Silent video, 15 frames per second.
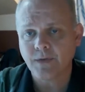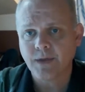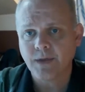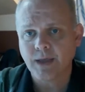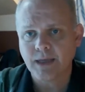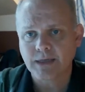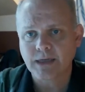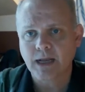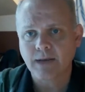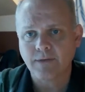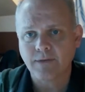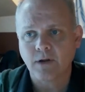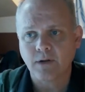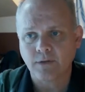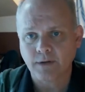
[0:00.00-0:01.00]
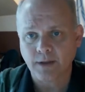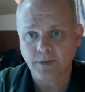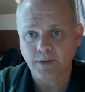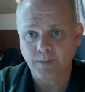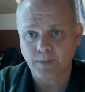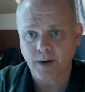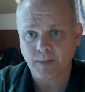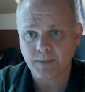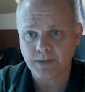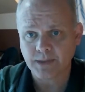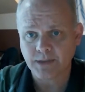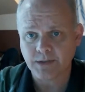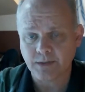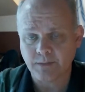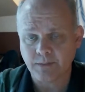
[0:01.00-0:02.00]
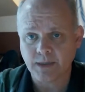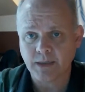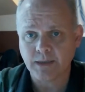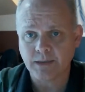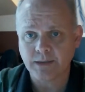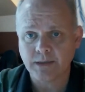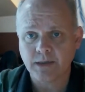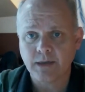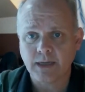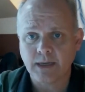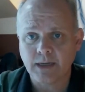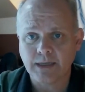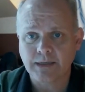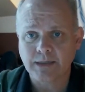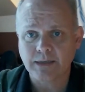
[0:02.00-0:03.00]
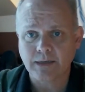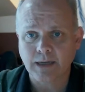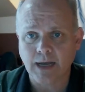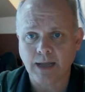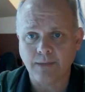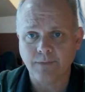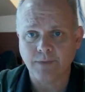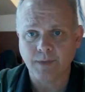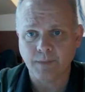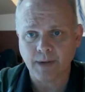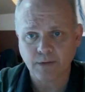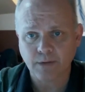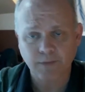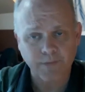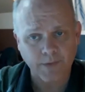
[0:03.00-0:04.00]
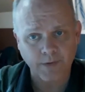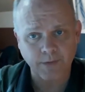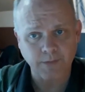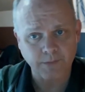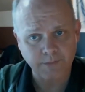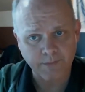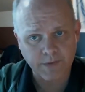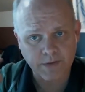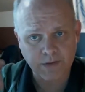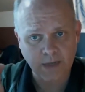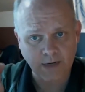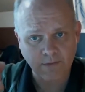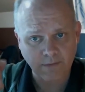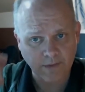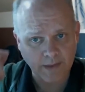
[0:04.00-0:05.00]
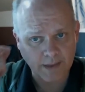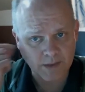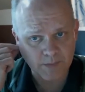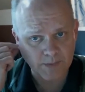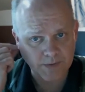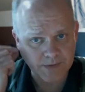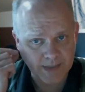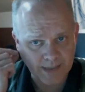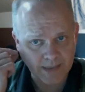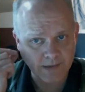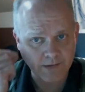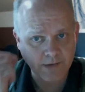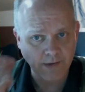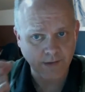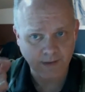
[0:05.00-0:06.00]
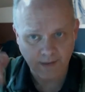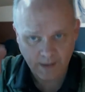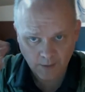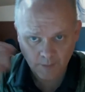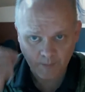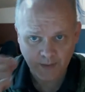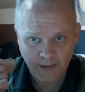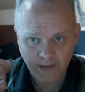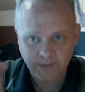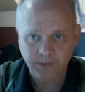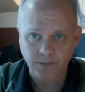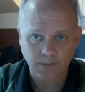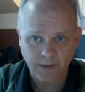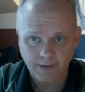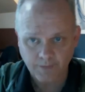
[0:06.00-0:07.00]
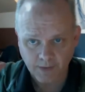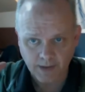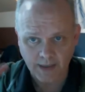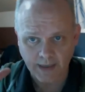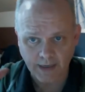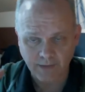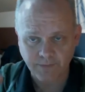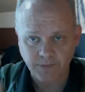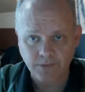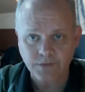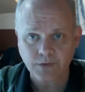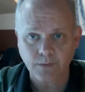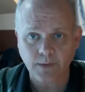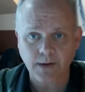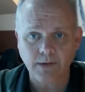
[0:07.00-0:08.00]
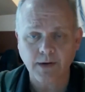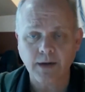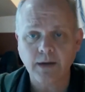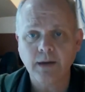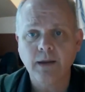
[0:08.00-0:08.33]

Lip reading: It's kind of an all or nothing proposition because it's got the microphone generally is built into the earbuds or whatever kind of headphones you're wearing.